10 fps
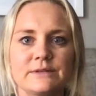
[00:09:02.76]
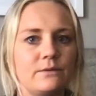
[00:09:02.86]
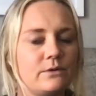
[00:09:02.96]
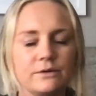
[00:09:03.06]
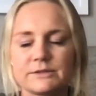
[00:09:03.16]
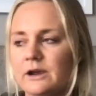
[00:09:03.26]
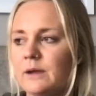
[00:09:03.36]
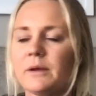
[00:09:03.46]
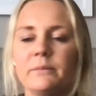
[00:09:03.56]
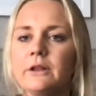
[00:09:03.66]
I was like, oh, sorry,
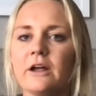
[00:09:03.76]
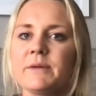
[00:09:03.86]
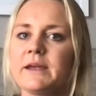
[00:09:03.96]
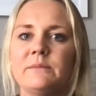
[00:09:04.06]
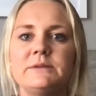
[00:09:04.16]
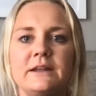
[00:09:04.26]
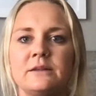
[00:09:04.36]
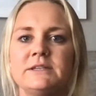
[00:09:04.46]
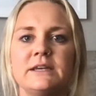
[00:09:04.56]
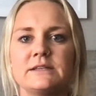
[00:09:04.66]
I'm a little off my game today.
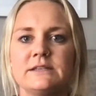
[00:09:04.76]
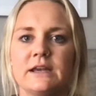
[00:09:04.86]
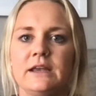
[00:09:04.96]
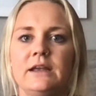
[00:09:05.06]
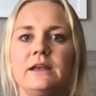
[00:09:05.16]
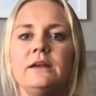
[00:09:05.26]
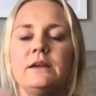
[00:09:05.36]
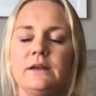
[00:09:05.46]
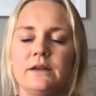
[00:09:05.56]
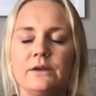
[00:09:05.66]
Let me take a second,
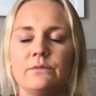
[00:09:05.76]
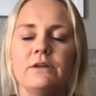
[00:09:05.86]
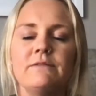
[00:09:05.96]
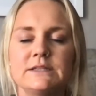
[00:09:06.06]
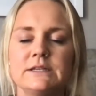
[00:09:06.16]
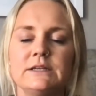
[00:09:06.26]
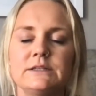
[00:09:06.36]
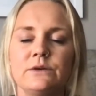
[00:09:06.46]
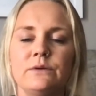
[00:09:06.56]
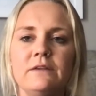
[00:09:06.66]
revisit
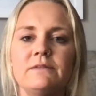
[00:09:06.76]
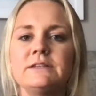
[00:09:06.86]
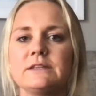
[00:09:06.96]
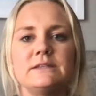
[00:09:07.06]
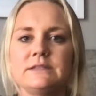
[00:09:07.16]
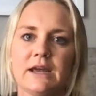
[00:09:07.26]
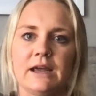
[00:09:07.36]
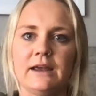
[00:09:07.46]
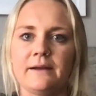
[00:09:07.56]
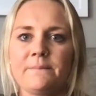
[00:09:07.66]
it. So even to this
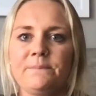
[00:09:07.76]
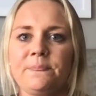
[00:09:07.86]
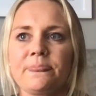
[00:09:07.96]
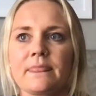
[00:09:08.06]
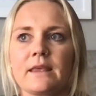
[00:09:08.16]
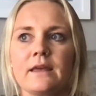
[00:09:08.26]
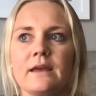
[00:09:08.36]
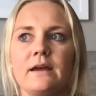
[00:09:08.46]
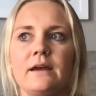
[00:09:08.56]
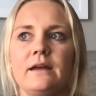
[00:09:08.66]
day,
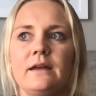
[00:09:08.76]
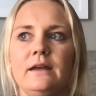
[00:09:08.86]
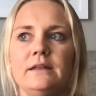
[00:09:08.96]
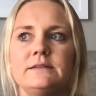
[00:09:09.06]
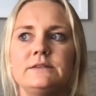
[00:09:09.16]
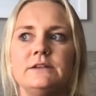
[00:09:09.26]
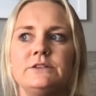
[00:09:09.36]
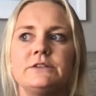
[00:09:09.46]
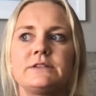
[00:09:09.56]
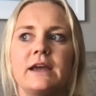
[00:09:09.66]
it's
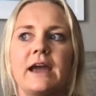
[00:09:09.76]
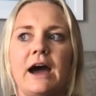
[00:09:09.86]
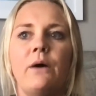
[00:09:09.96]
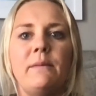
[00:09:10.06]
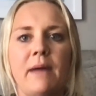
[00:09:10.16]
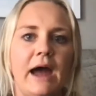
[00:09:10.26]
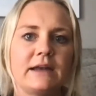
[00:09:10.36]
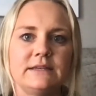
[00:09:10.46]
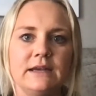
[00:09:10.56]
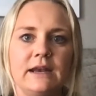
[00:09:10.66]
just like how I'm
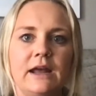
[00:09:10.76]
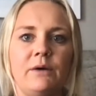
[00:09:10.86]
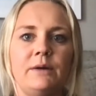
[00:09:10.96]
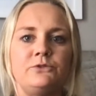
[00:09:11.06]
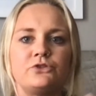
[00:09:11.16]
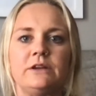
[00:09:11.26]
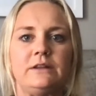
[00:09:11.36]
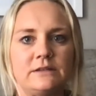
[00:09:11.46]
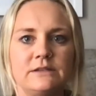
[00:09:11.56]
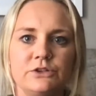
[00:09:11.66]
acting and how I'm
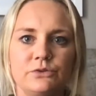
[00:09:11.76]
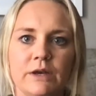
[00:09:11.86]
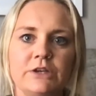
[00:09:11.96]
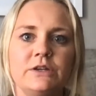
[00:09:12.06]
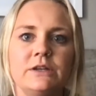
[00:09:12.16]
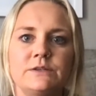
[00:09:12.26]
treating the situation.